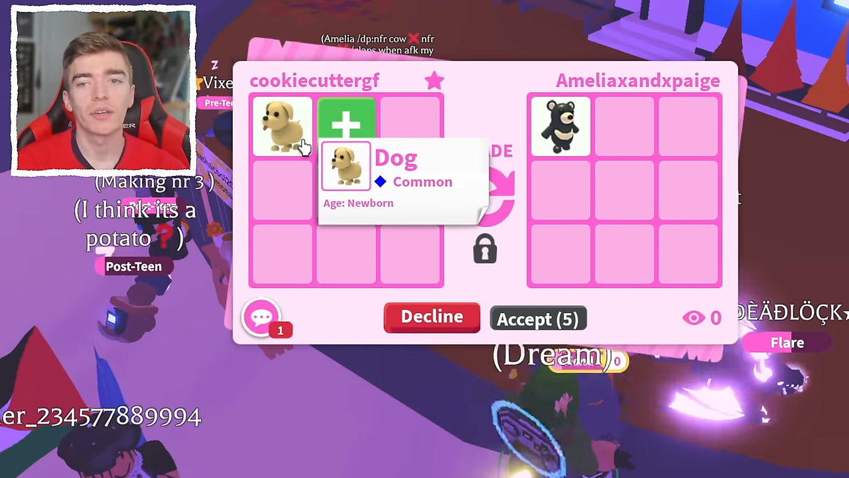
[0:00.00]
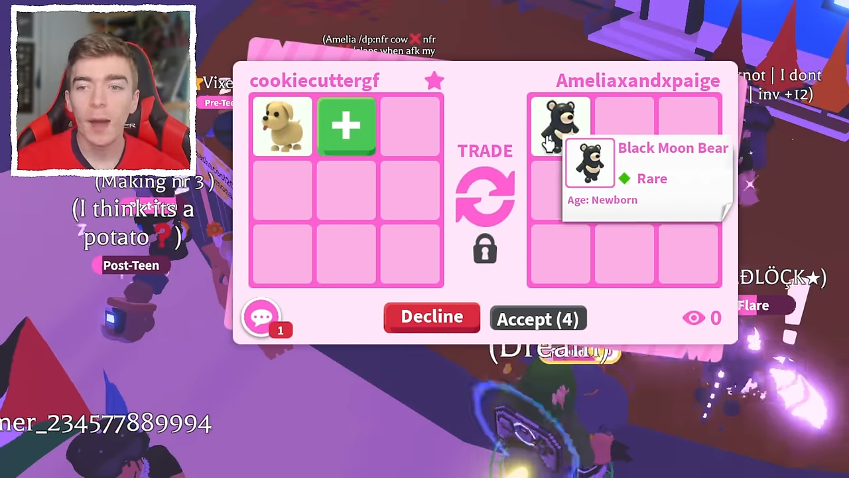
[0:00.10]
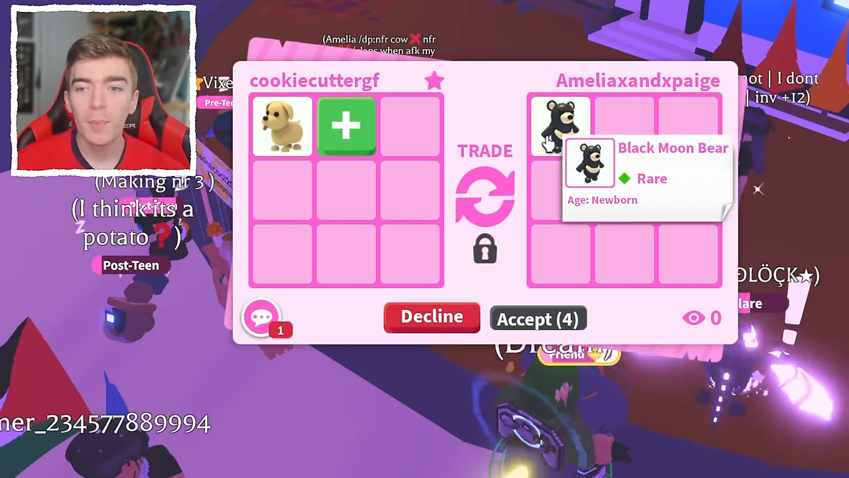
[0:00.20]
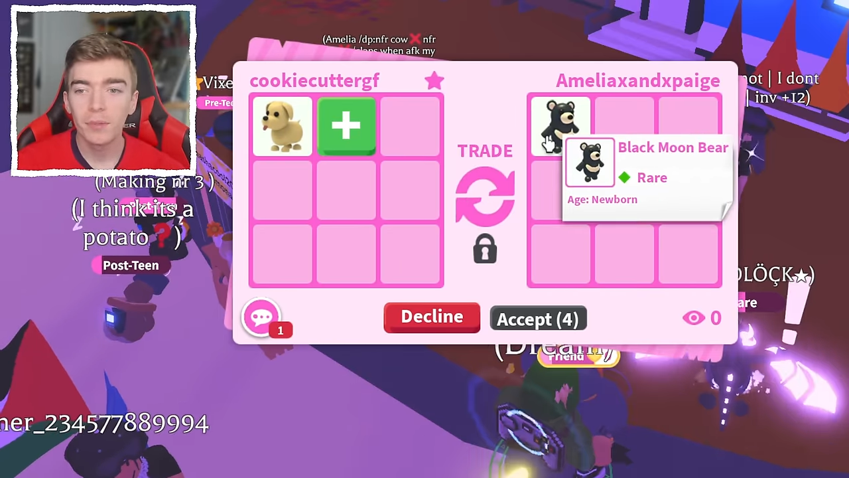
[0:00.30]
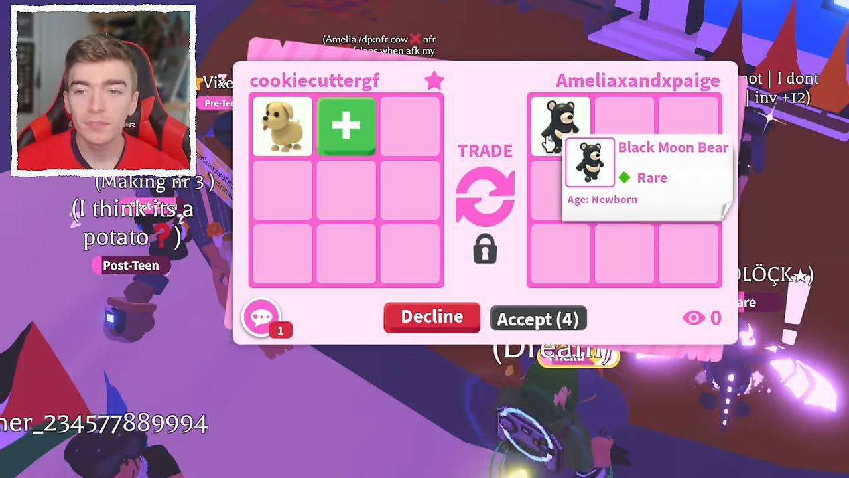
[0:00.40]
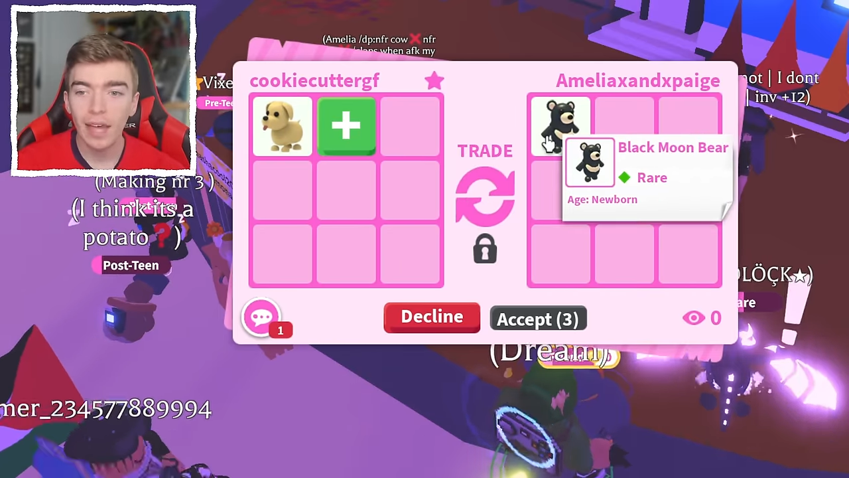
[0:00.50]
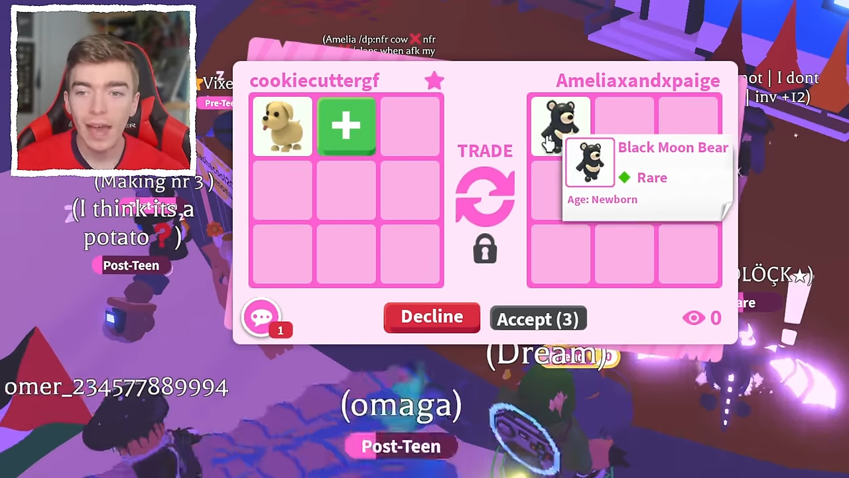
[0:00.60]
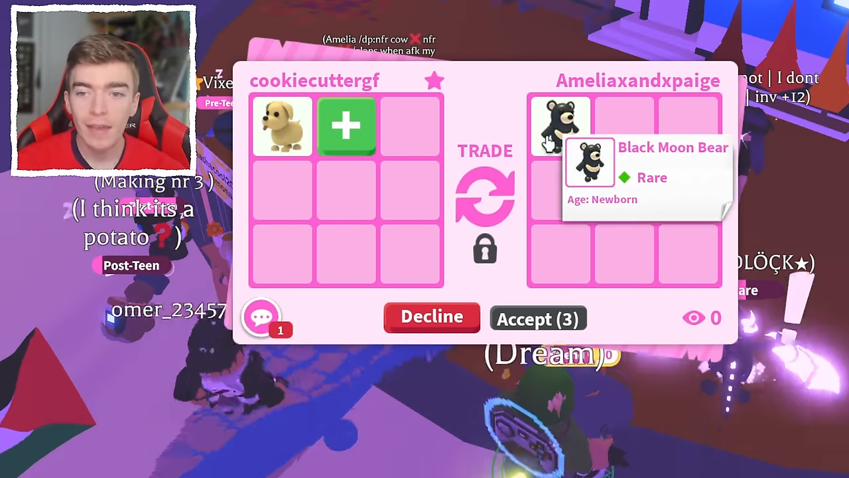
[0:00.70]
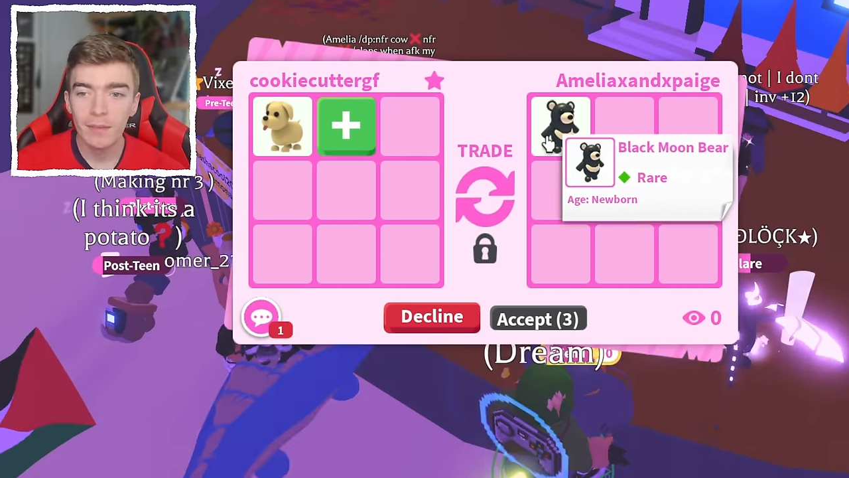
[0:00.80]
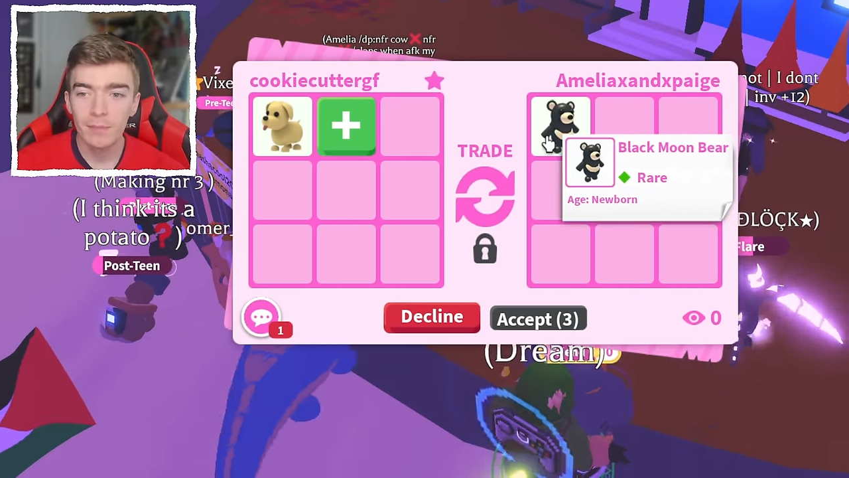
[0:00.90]
A
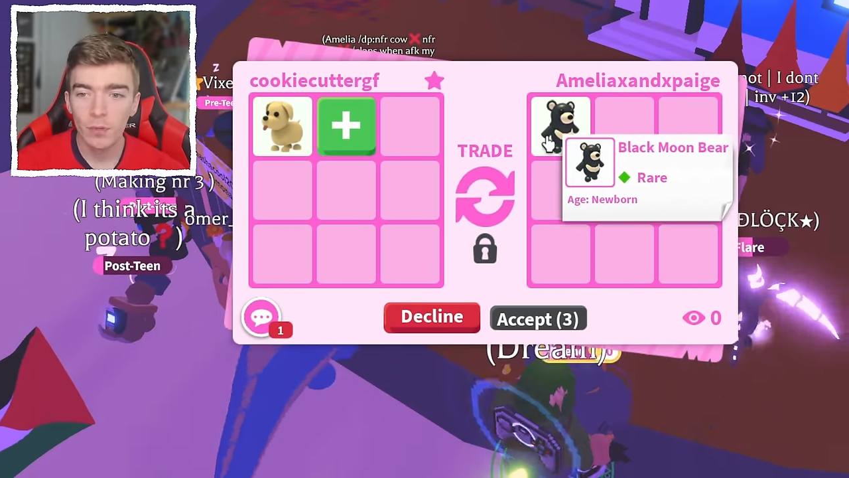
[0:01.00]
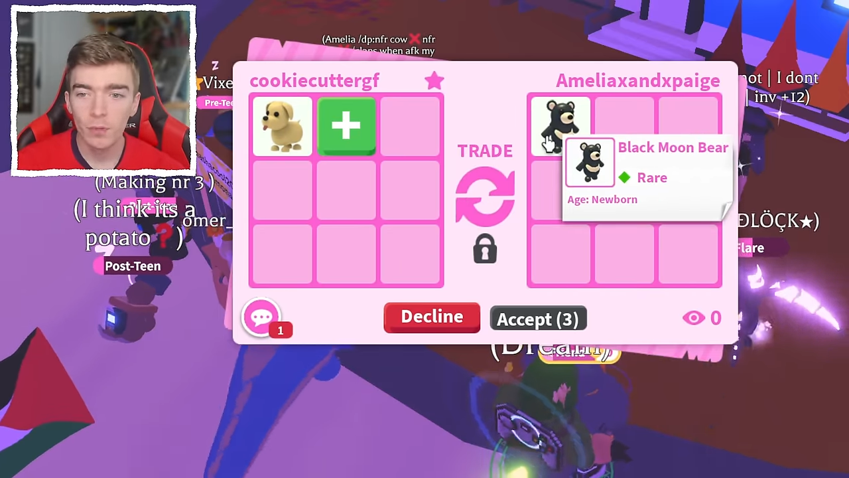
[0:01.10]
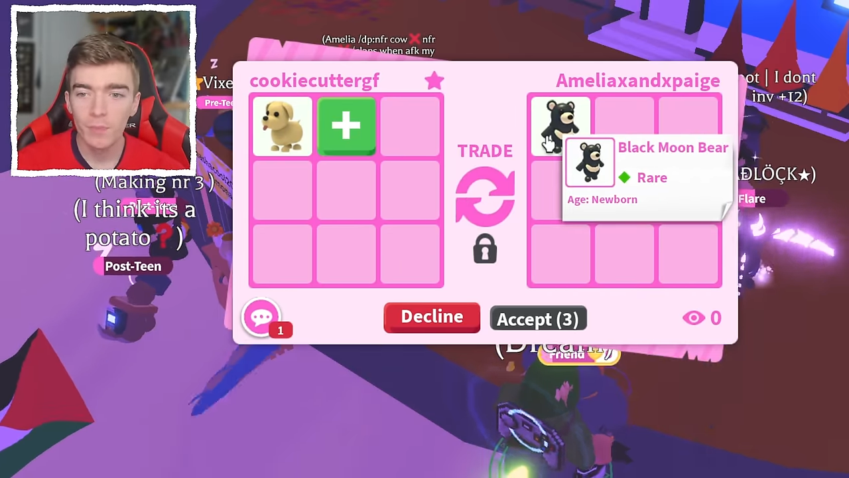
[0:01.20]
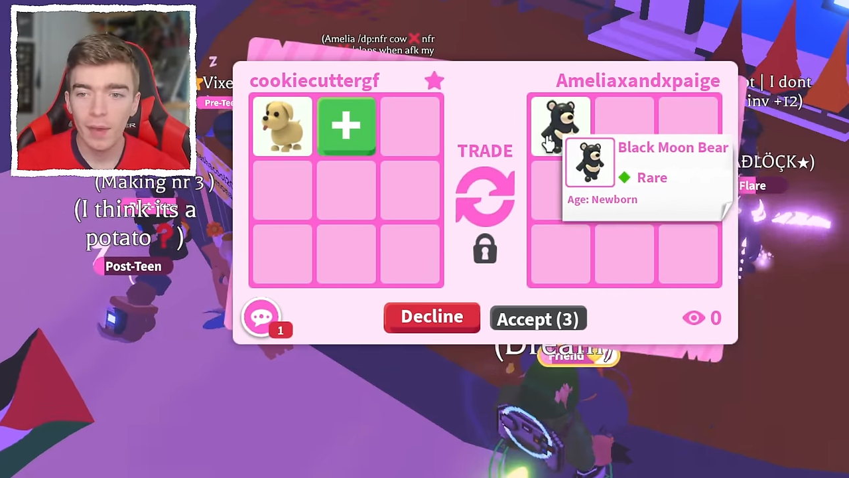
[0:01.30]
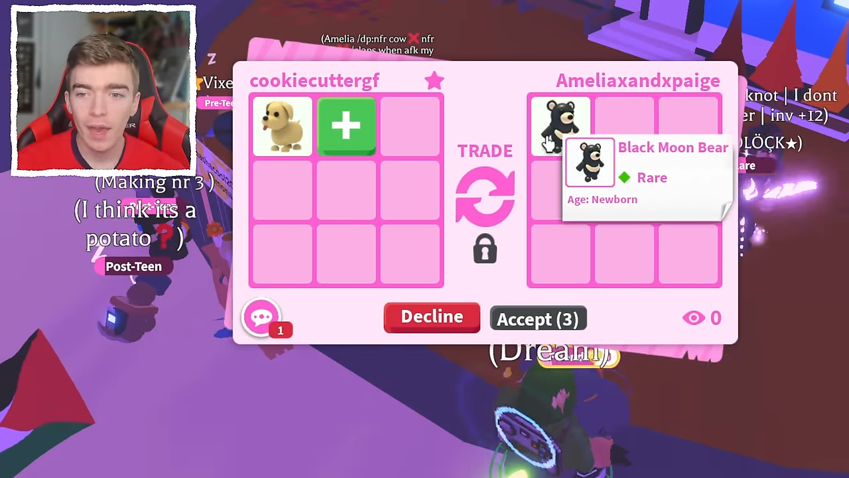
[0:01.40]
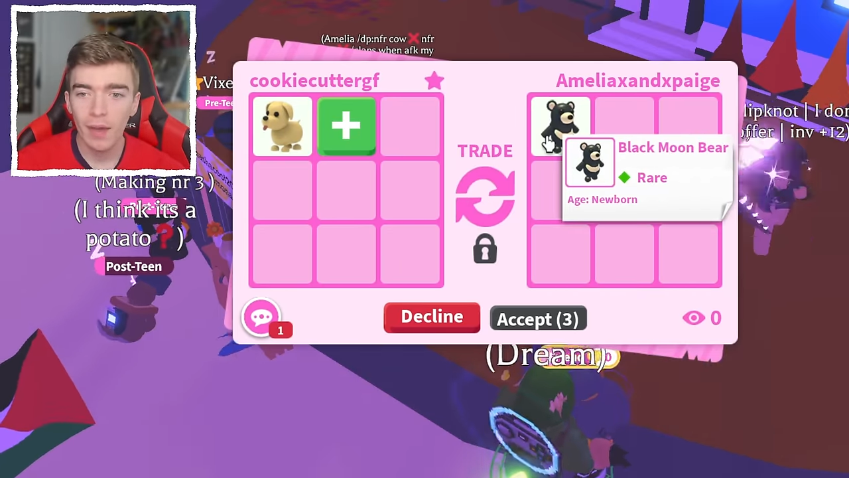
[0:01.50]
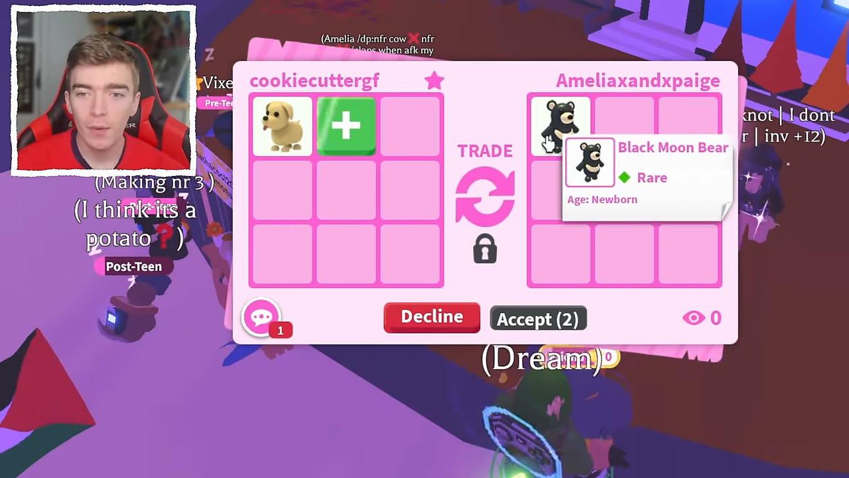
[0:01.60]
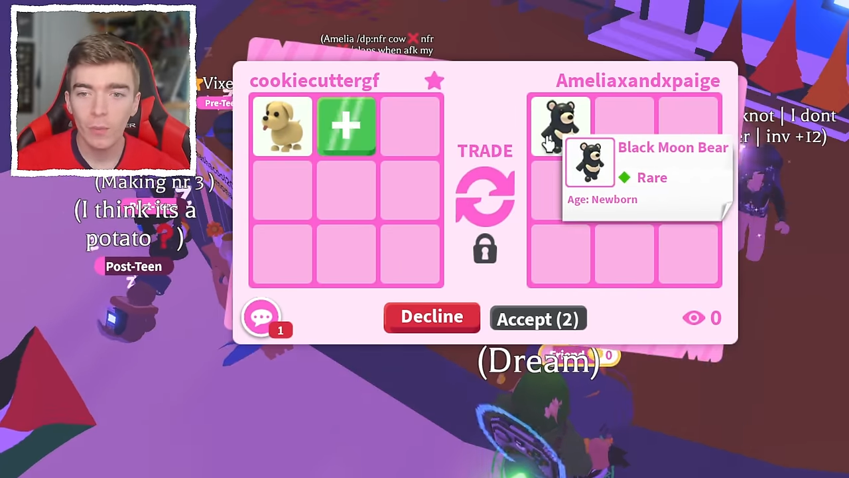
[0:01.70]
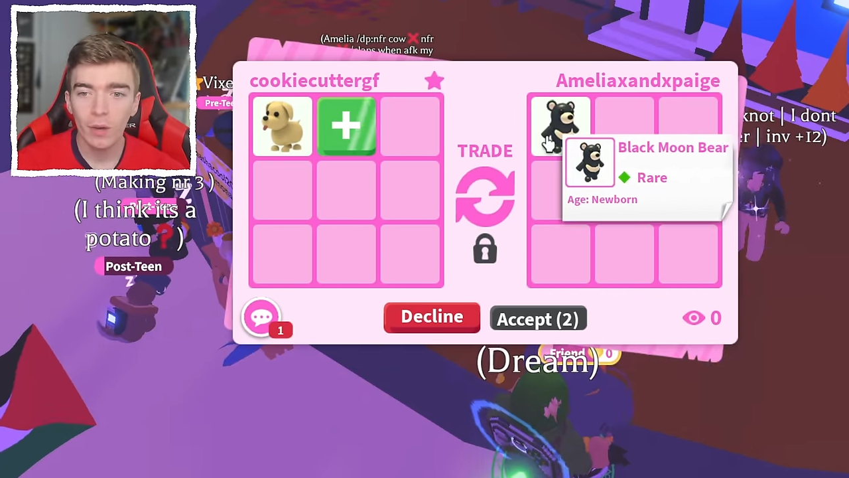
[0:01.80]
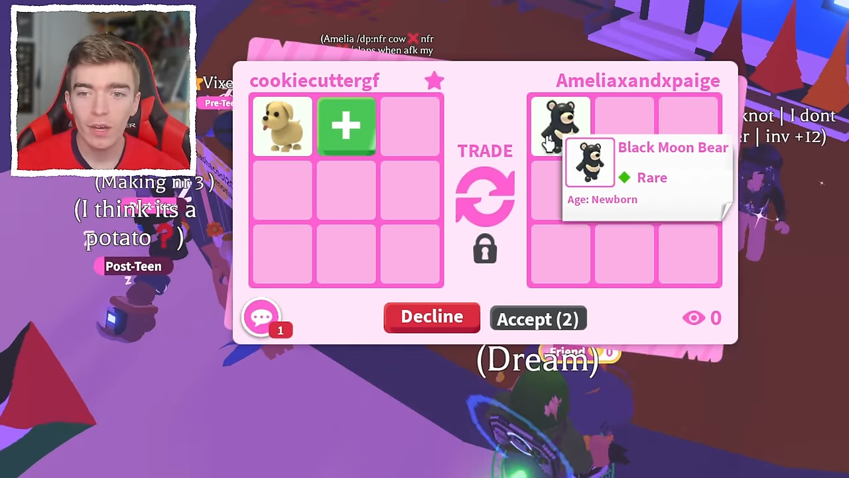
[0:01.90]
black moon bear?
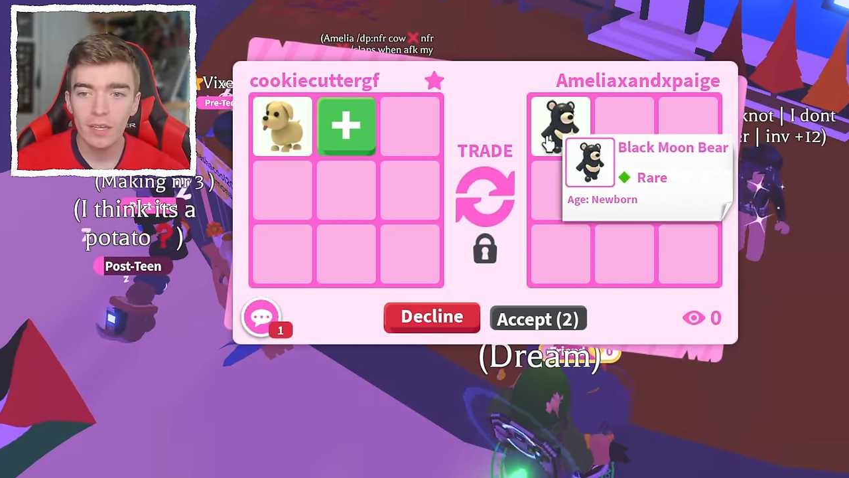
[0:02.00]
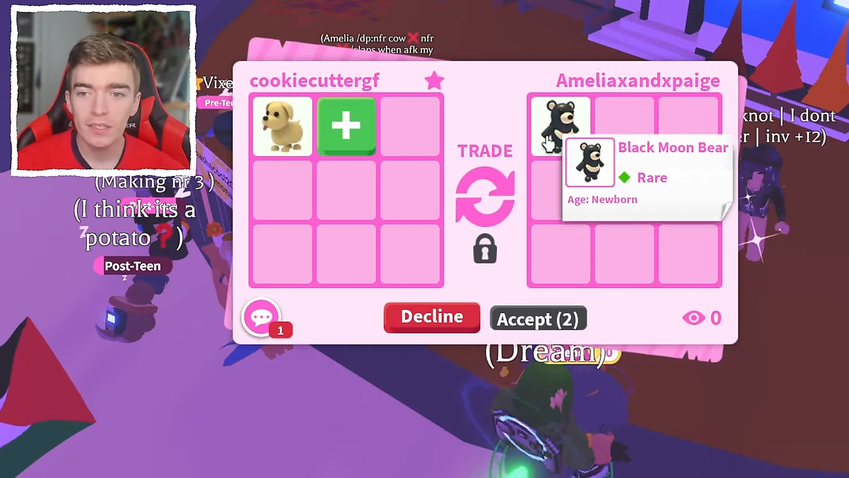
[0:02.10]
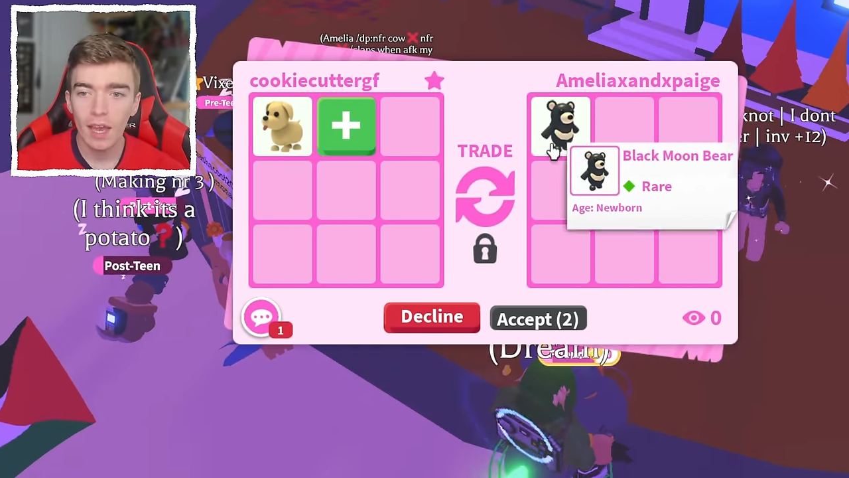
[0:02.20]
What?